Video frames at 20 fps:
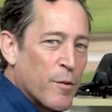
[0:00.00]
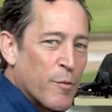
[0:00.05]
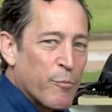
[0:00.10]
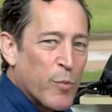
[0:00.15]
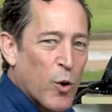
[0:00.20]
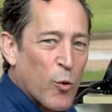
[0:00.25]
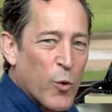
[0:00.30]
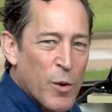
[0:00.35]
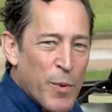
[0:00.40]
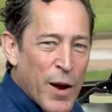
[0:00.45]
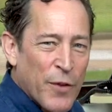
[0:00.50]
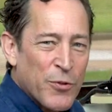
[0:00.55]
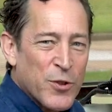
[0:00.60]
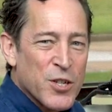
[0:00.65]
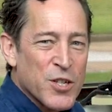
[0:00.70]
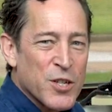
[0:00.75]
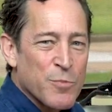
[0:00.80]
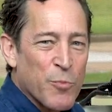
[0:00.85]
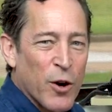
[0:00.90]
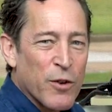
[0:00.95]
But what about the
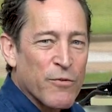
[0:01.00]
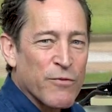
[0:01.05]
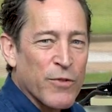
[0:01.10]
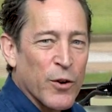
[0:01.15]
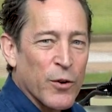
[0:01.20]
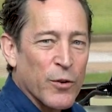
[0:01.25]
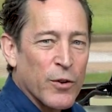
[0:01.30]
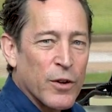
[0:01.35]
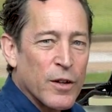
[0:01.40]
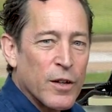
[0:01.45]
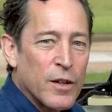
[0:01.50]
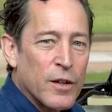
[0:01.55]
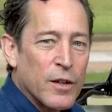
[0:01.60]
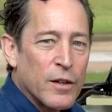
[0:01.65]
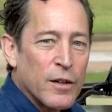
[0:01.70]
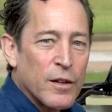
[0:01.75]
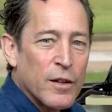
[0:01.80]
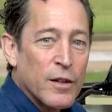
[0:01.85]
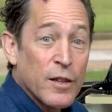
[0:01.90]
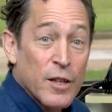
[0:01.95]
smartphone?
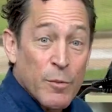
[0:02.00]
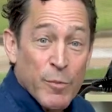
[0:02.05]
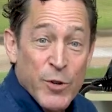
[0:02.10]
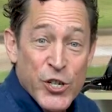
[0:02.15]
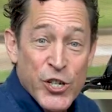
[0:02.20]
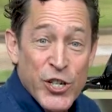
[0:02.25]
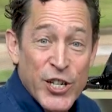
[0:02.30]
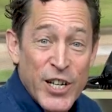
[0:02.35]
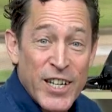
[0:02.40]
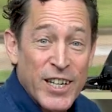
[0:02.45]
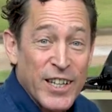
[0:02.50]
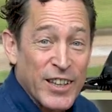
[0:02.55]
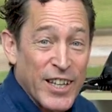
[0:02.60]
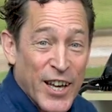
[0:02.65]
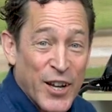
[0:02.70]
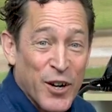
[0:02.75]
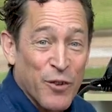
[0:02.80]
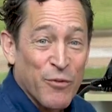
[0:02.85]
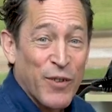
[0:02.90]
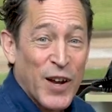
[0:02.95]
The machine and
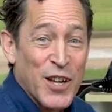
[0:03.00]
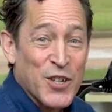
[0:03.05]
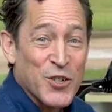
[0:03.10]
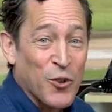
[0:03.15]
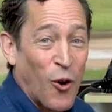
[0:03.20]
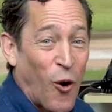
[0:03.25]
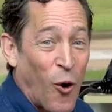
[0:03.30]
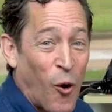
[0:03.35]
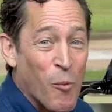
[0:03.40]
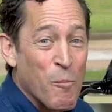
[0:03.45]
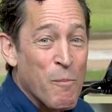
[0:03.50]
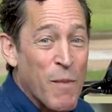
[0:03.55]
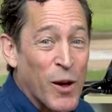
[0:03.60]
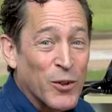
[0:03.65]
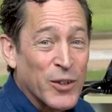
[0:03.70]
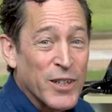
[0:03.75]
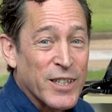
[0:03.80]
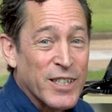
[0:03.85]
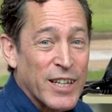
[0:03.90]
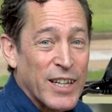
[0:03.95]
the interface are all
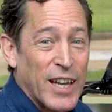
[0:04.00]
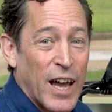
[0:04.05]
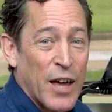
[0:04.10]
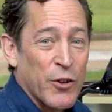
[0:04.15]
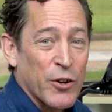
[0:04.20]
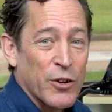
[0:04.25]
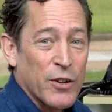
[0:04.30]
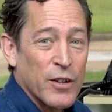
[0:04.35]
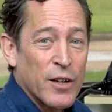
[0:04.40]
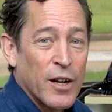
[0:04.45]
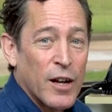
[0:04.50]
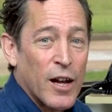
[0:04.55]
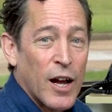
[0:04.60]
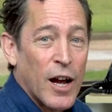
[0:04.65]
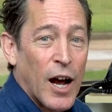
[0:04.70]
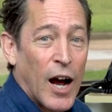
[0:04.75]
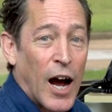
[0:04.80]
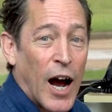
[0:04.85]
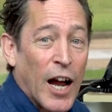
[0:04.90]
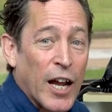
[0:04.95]
melded together.
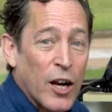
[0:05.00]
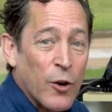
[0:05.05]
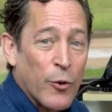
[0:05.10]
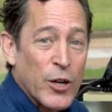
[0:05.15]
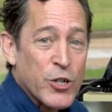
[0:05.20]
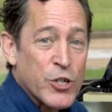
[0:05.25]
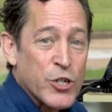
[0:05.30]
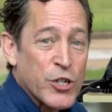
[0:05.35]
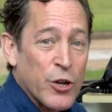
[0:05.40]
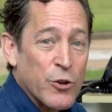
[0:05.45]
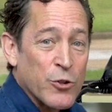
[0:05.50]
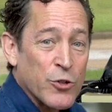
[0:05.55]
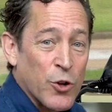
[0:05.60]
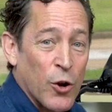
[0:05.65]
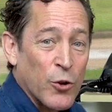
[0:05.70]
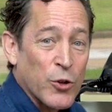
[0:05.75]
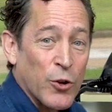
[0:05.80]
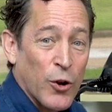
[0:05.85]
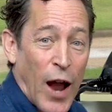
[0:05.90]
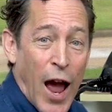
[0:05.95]
iOS shows
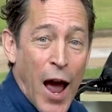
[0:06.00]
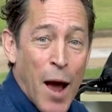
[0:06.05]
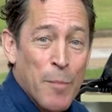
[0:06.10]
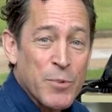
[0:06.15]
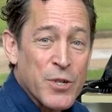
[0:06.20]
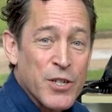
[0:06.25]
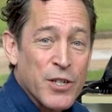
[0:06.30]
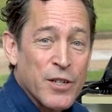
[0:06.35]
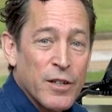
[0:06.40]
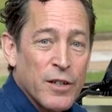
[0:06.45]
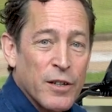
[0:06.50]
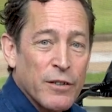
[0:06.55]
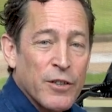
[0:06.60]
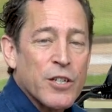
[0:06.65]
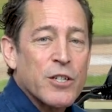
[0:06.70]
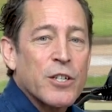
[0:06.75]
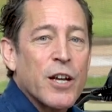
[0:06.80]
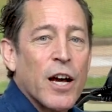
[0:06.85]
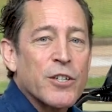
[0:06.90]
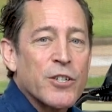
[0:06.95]
all your apps.
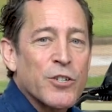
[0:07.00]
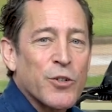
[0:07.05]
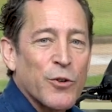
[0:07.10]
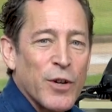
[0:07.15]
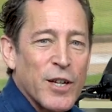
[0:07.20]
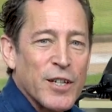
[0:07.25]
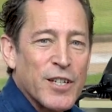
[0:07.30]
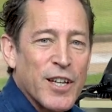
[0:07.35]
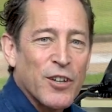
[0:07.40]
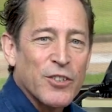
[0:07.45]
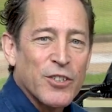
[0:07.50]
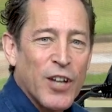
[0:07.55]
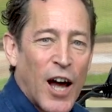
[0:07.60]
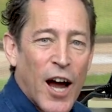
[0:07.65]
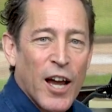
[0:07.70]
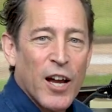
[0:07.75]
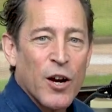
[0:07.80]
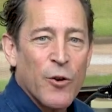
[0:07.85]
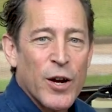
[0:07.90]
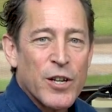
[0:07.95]
The touchscreen tells
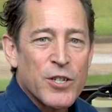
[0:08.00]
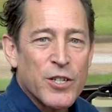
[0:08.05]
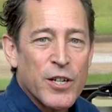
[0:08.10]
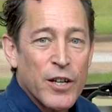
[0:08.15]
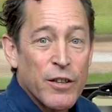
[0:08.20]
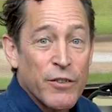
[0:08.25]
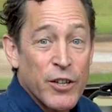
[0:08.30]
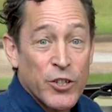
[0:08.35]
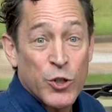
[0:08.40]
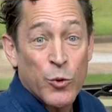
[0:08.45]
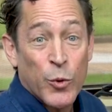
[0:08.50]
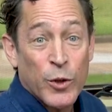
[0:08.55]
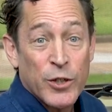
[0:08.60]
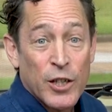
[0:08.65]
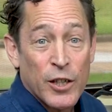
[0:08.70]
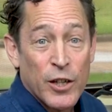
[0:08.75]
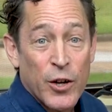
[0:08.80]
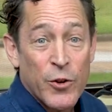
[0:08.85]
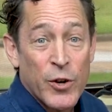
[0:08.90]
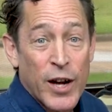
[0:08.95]
iOS that you want
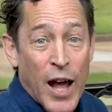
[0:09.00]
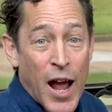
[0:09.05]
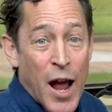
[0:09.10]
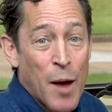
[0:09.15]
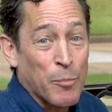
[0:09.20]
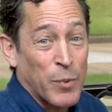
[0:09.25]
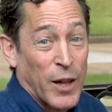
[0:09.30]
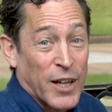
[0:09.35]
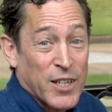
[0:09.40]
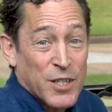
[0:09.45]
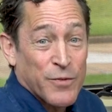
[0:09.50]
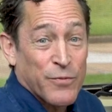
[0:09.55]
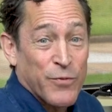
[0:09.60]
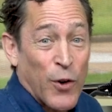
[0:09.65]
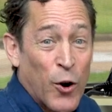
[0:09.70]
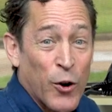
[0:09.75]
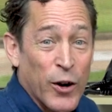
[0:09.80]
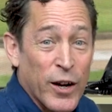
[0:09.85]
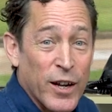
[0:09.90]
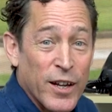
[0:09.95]
to load an app like
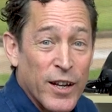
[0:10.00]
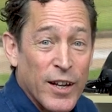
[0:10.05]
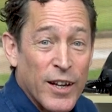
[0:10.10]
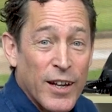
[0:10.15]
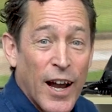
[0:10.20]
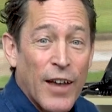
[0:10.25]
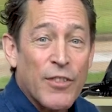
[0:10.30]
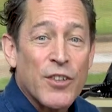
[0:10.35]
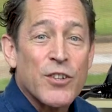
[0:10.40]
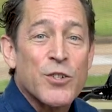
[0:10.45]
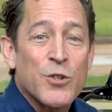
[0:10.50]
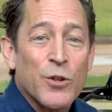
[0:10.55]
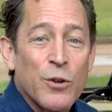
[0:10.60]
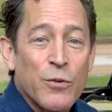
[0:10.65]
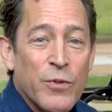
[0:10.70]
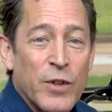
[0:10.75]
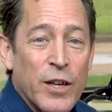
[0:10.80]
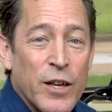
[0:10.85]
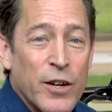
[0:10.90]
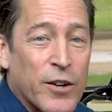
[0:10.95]
Safari and then
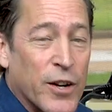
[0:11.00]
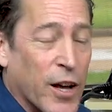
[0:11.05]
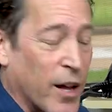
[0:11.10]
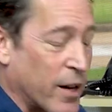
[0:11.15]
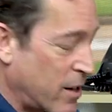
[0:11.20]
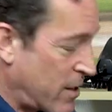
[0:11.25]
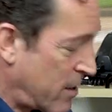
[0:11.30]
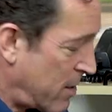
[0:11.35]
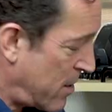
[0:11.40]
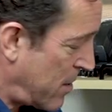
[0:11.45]
surf the internet.